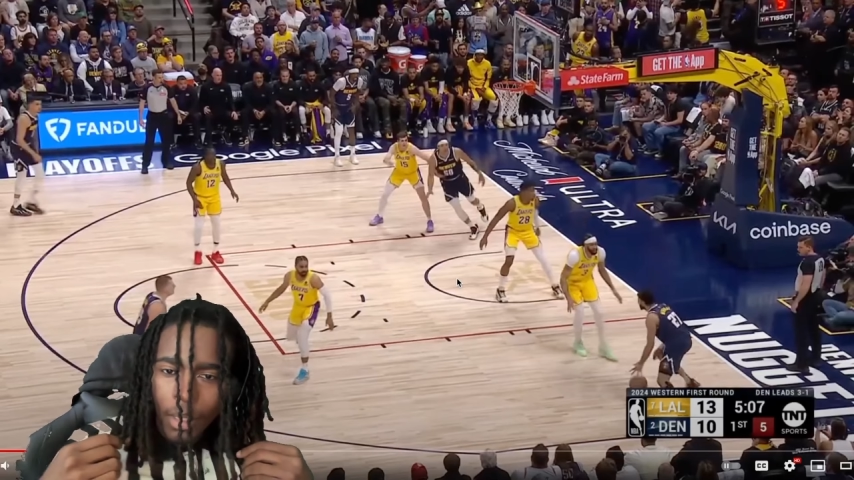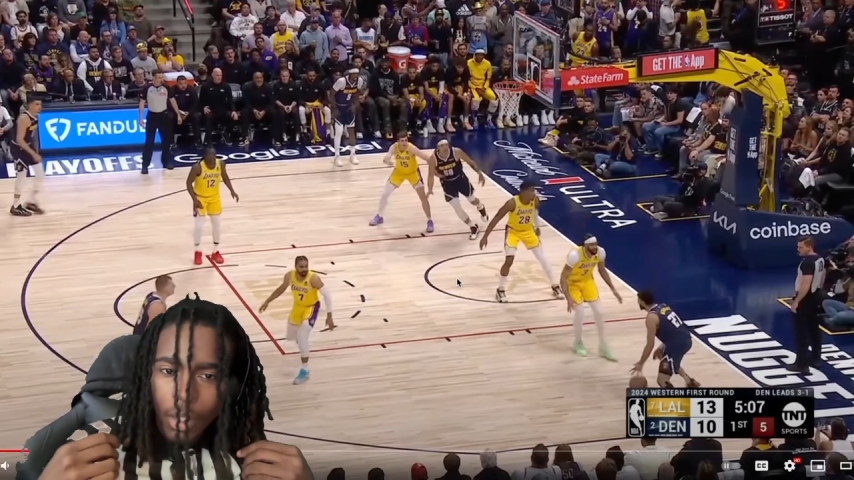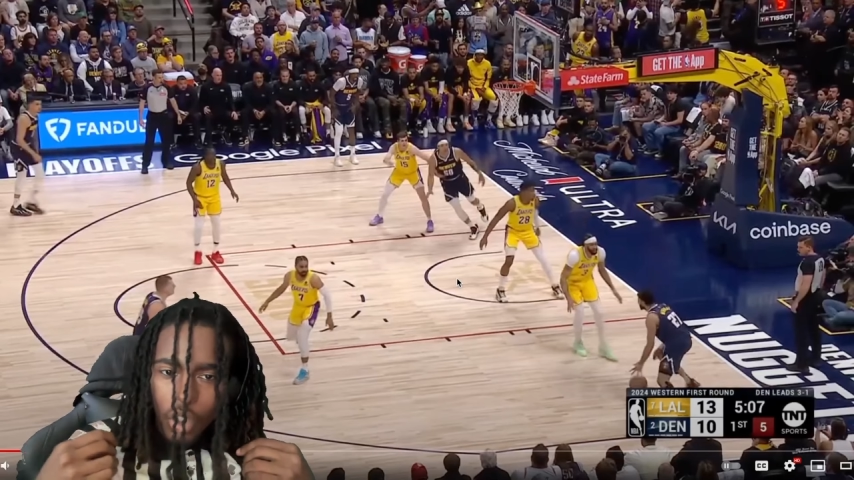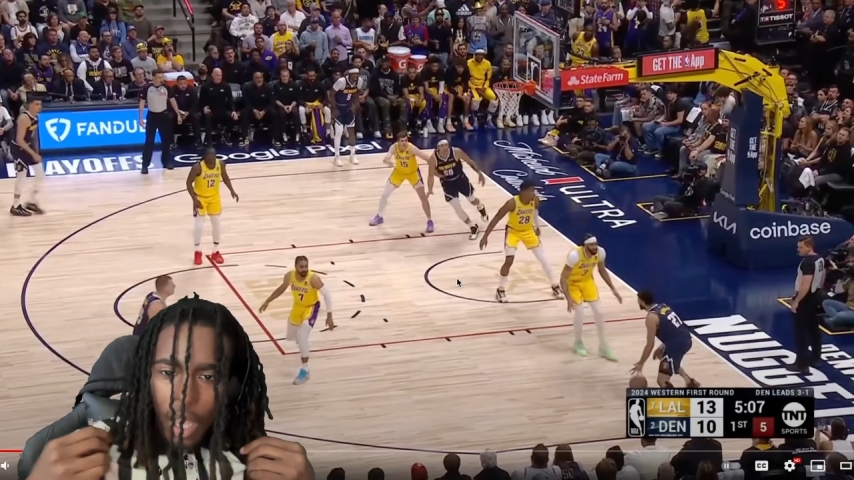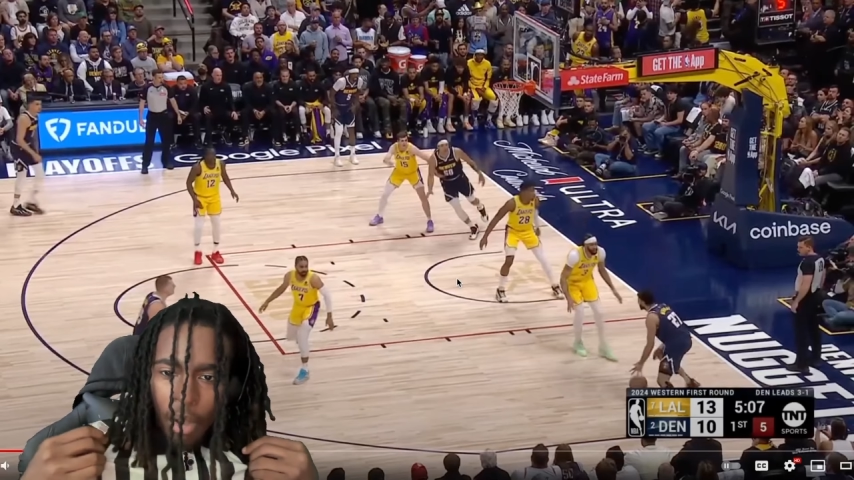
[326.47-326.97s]

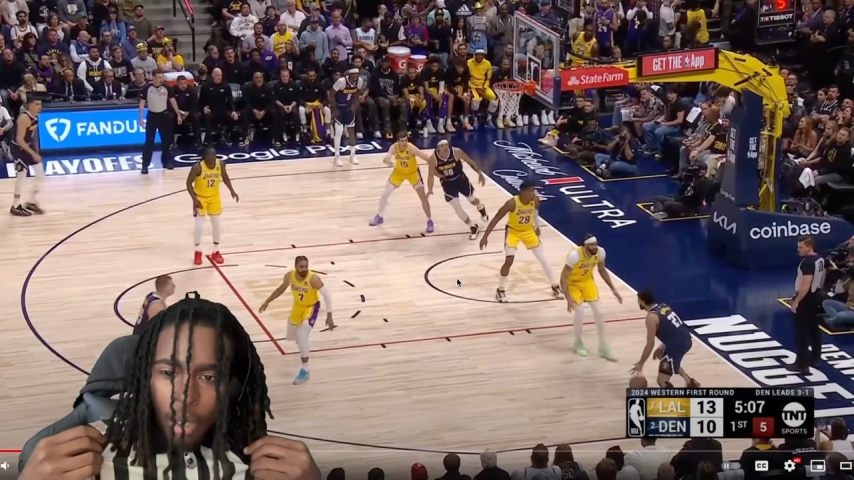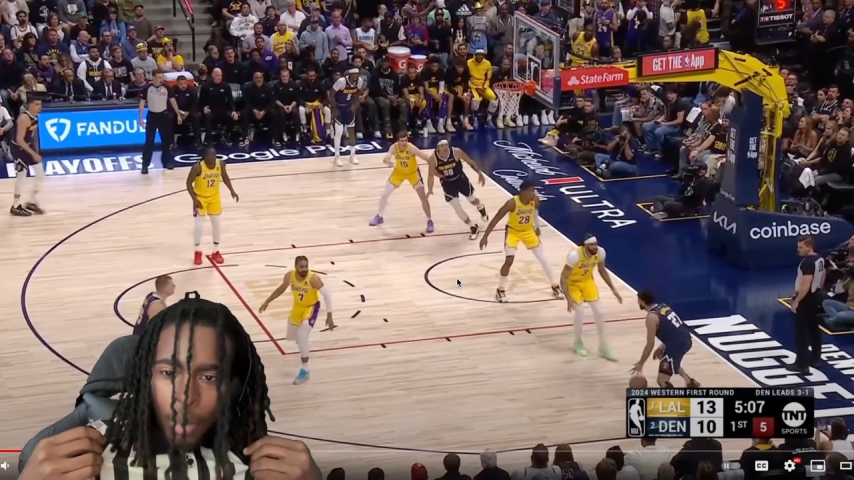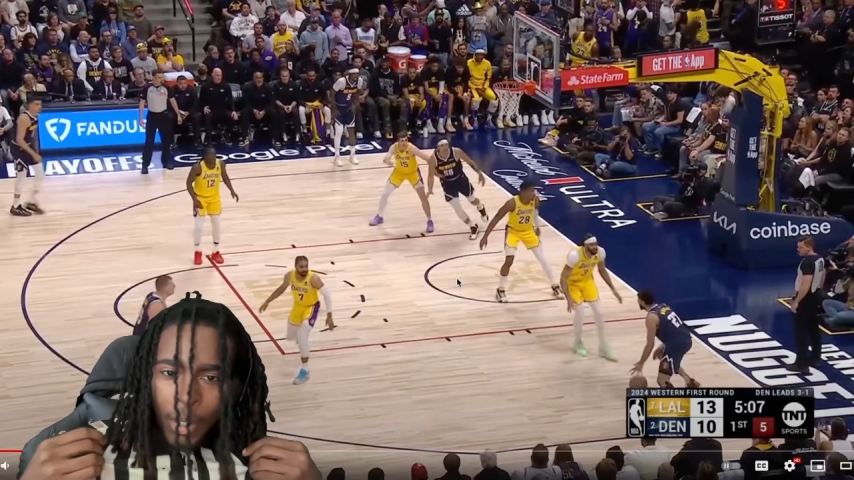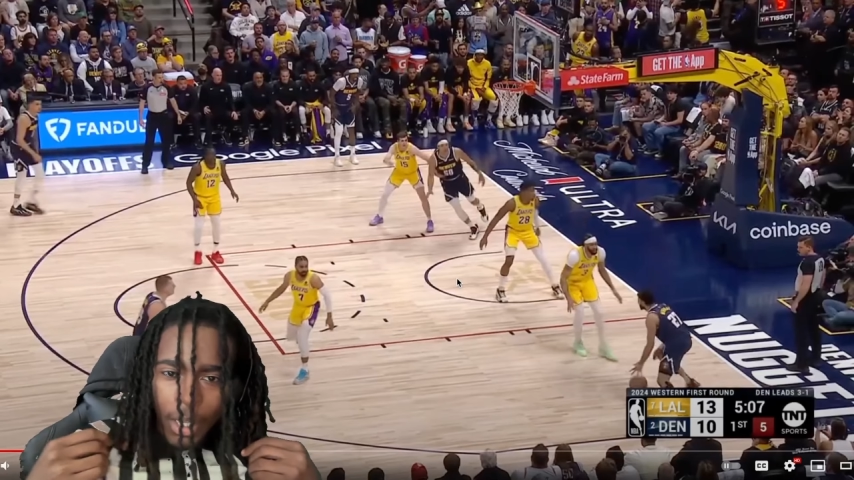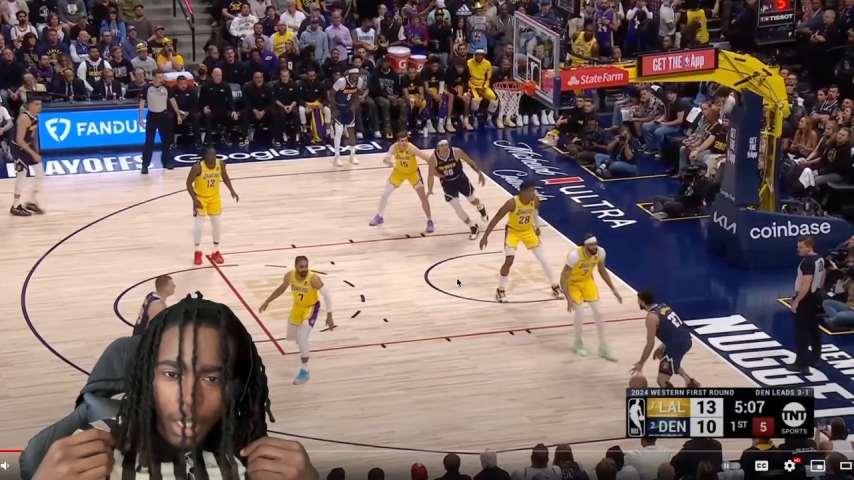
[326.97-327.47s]
So how come
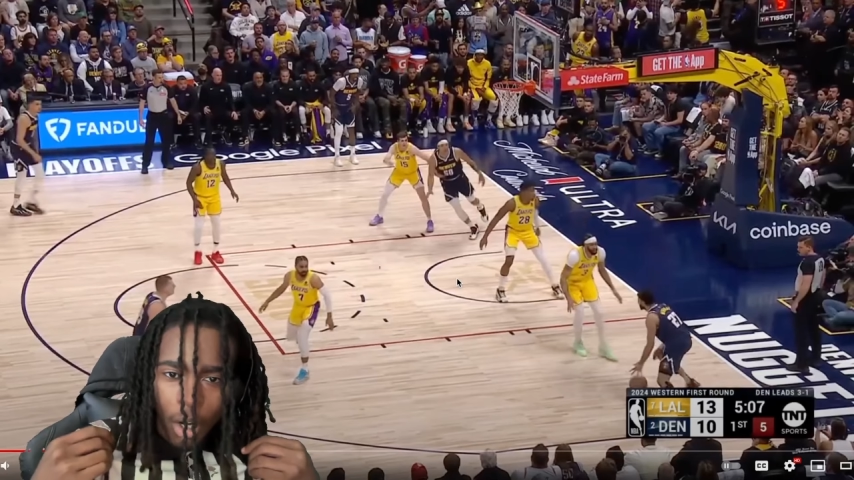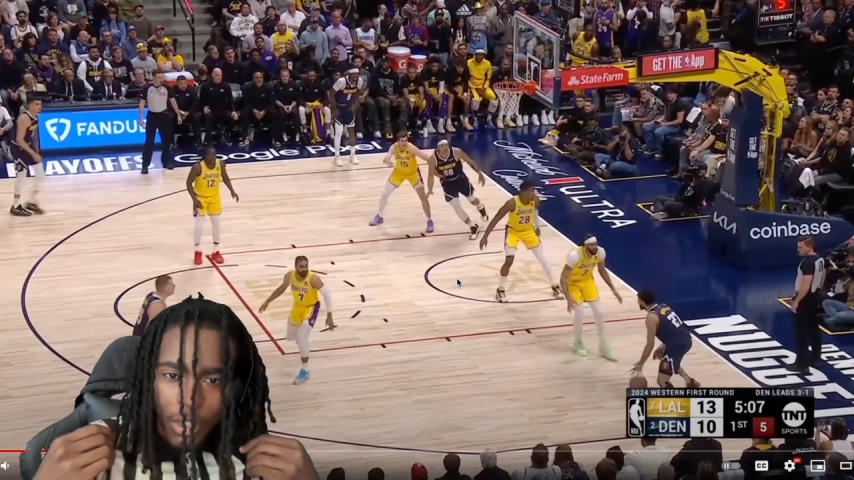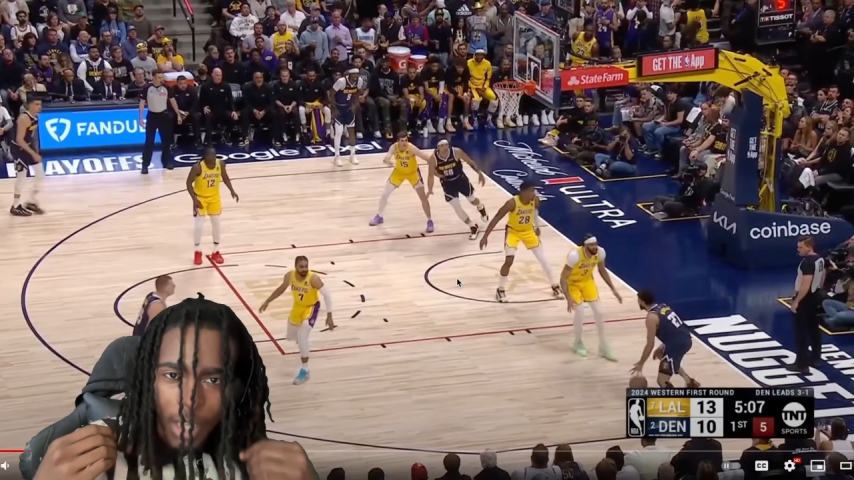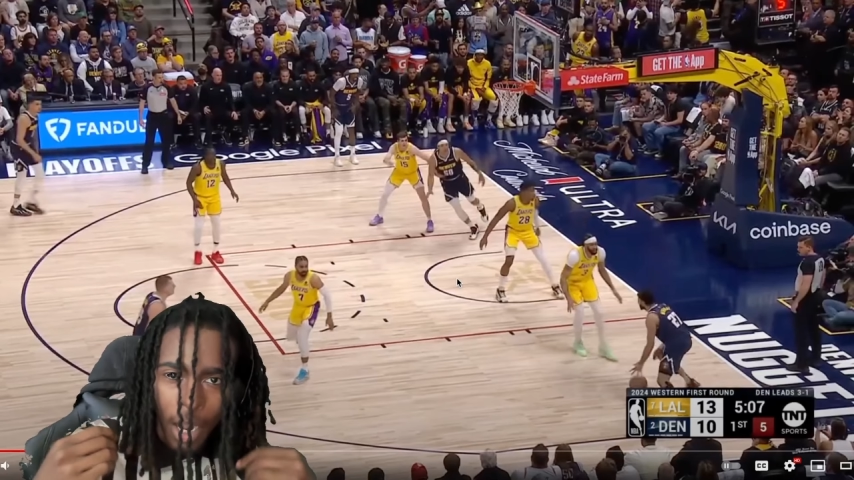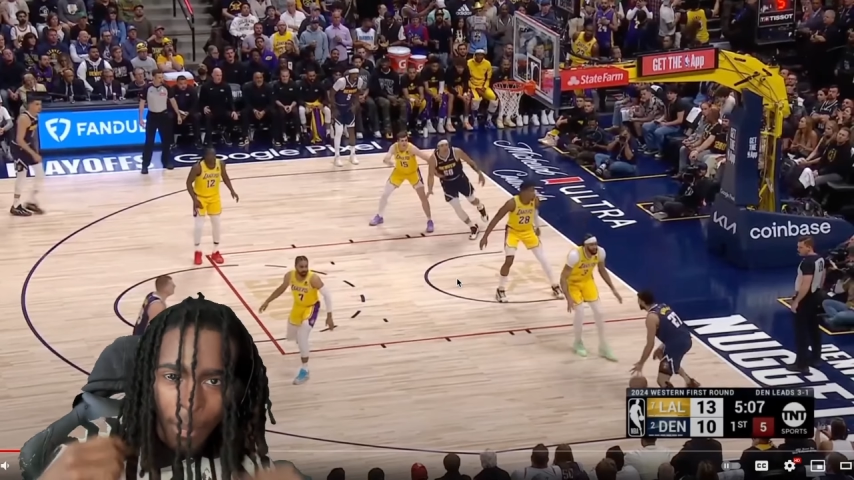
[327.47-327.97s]
we didn't get our
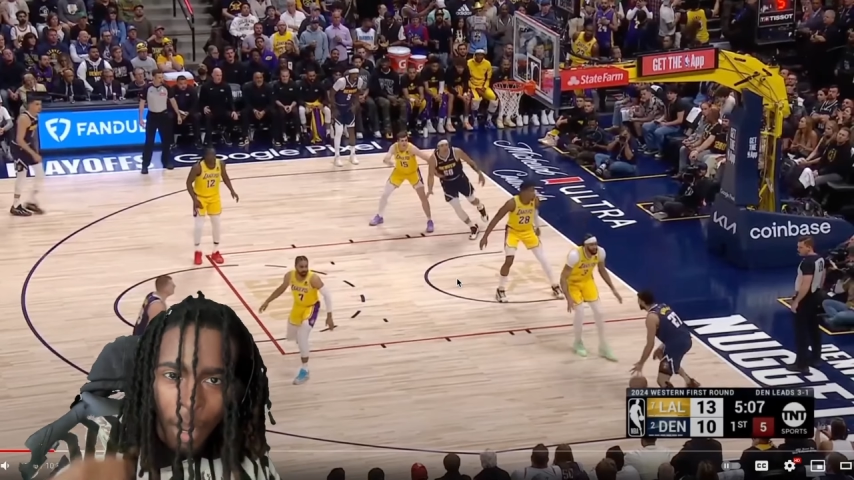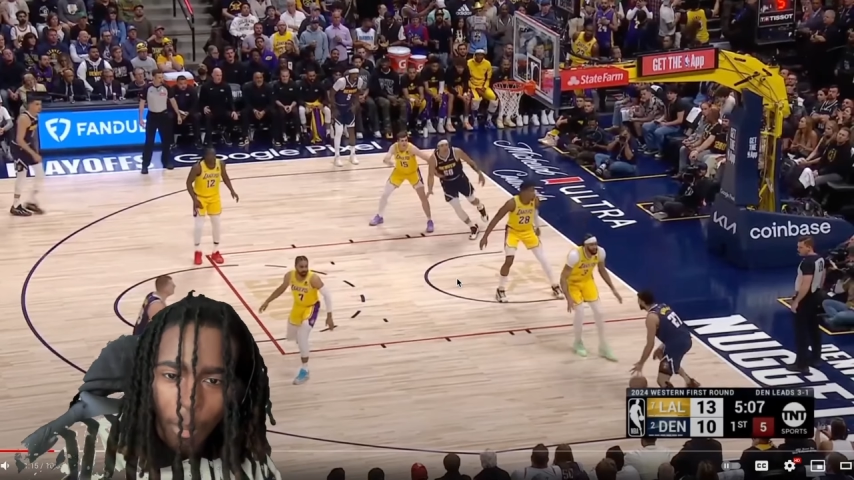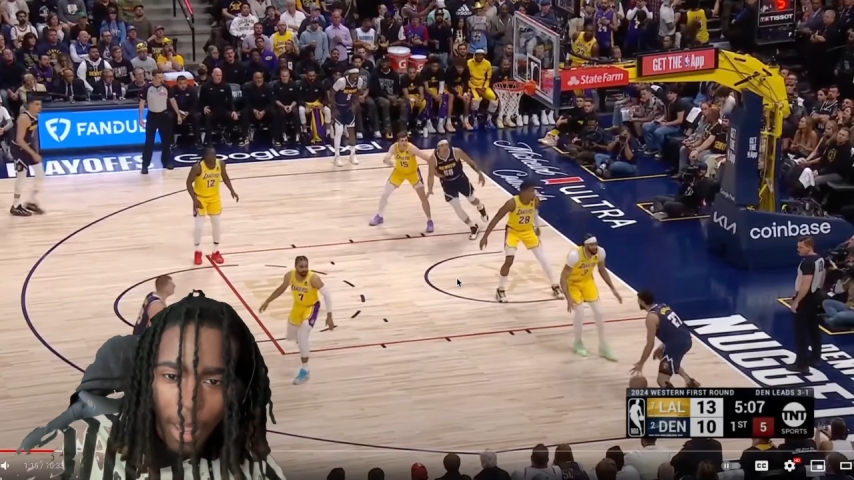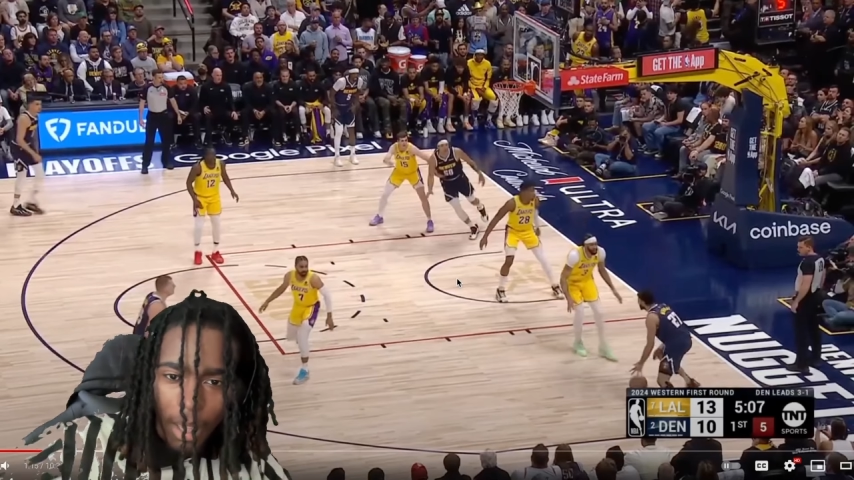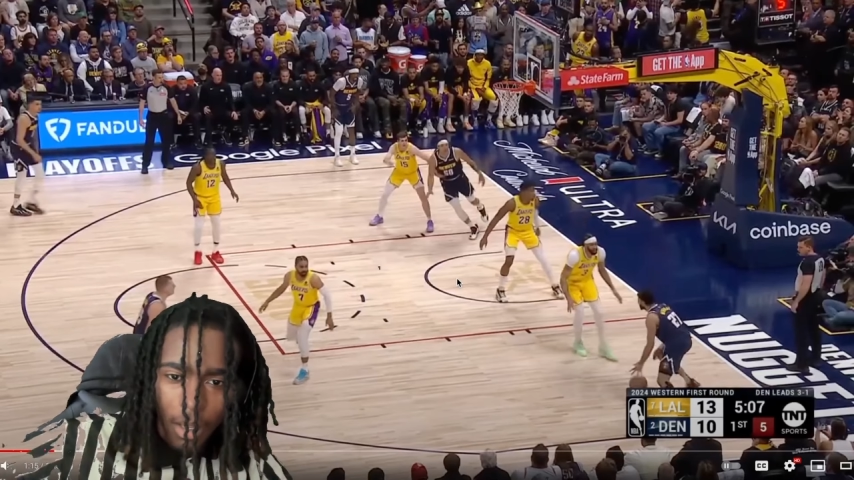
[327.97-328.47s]
timeout
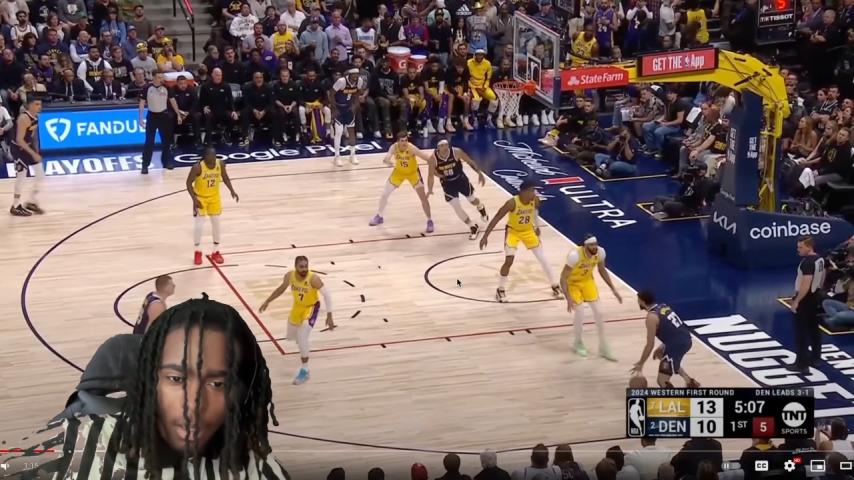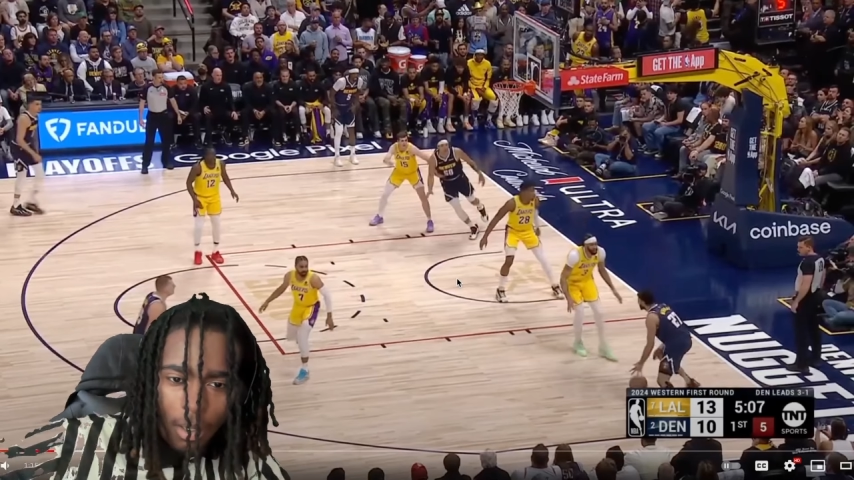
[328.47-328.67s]
back?